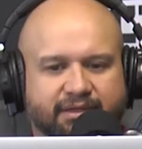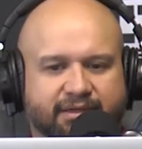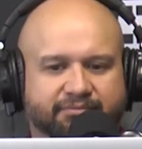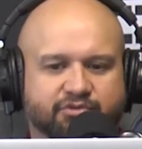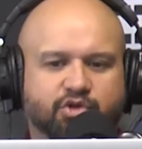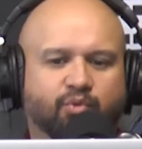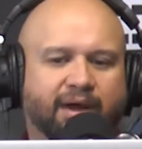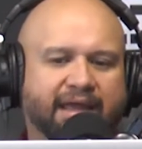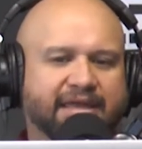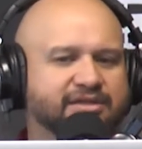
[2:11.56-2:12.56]
Yeah. So
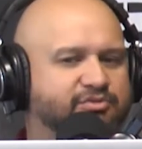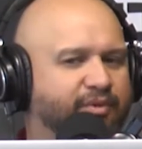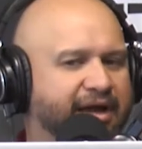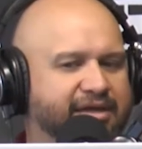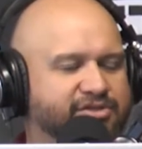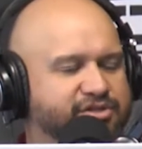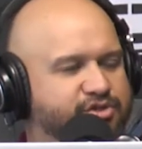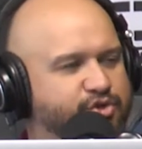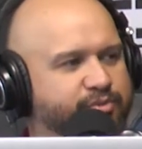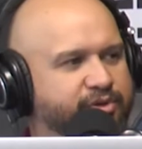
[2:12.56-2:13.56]
why is
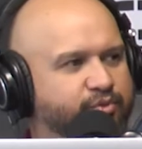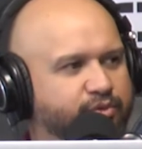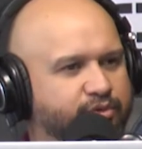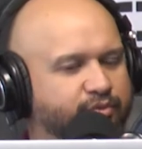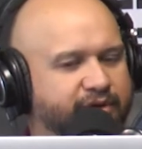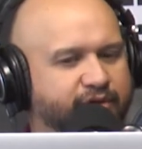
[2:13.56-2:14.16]
the 2 meter rule